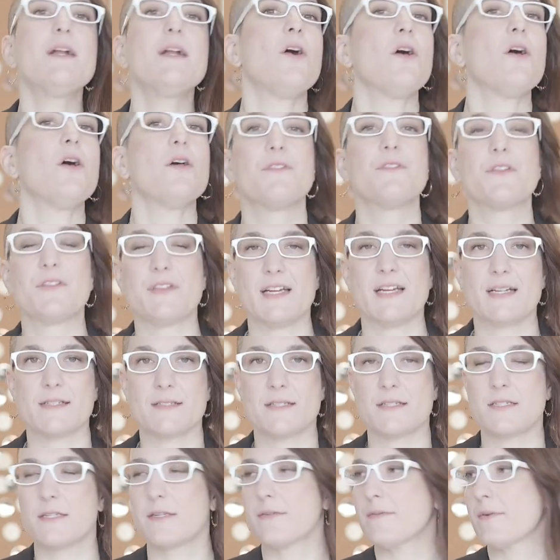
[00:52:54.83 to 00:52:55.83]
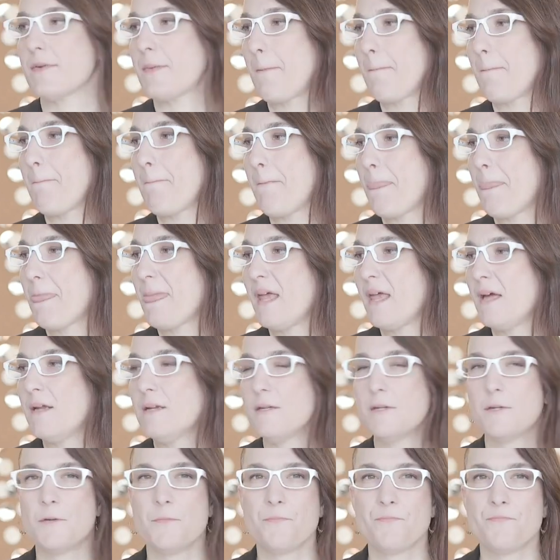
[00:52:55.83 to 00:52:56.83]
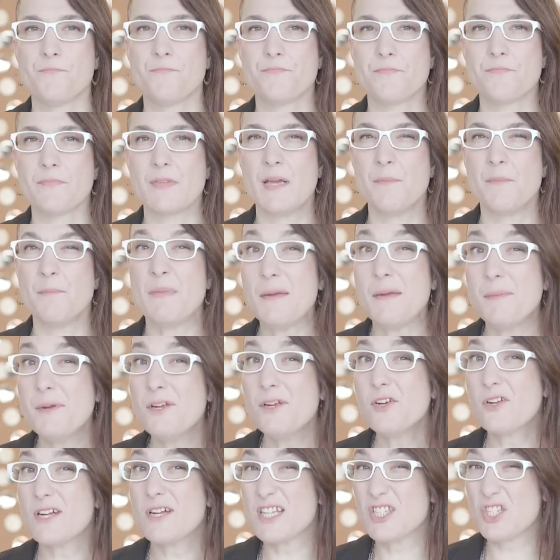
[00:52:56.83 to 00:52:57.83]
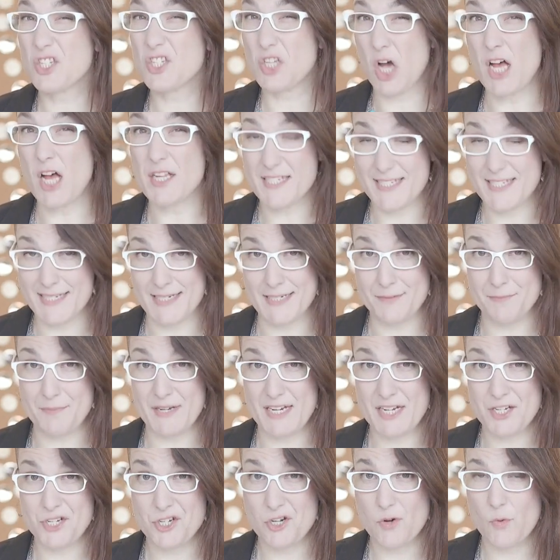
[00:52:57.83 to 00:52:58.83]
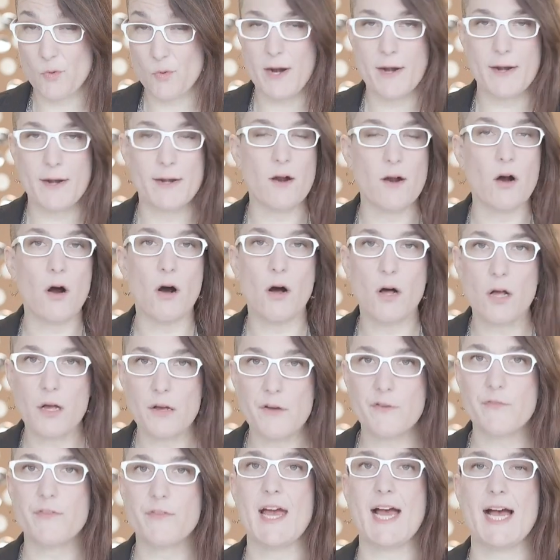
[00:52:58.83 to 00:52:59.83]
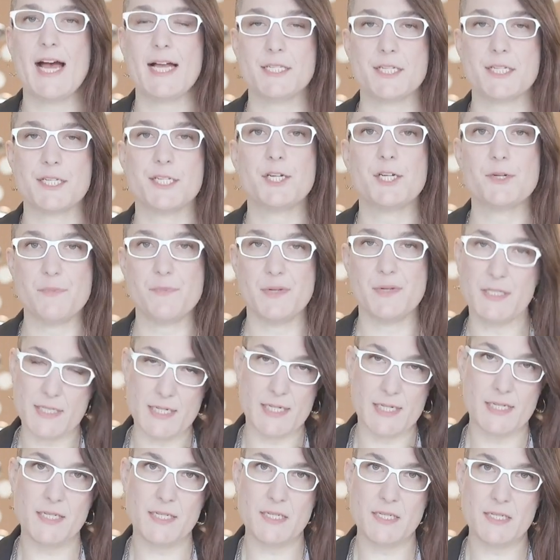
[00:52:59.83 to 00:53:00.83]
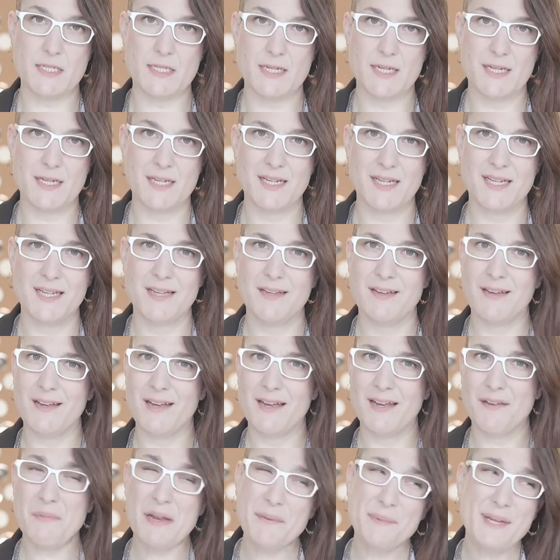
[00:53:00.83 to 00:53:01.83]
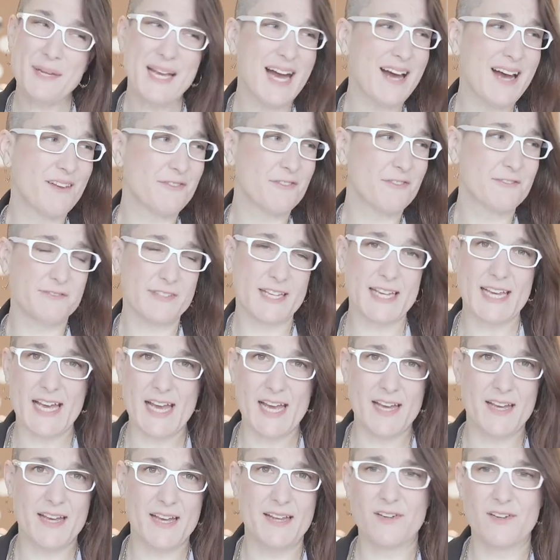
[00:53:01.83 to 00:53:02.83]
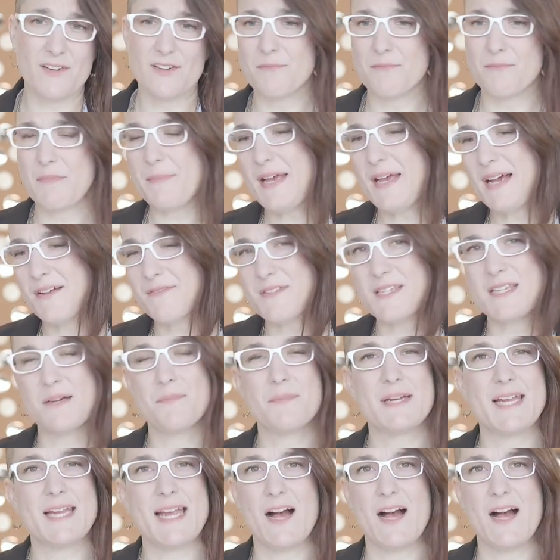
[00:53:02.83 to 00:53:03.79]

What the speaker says: all of the things. Listen. Maybe you're exhausted because you're wearing all of the hats in your business, and maybe you have a VA or maybe have somebody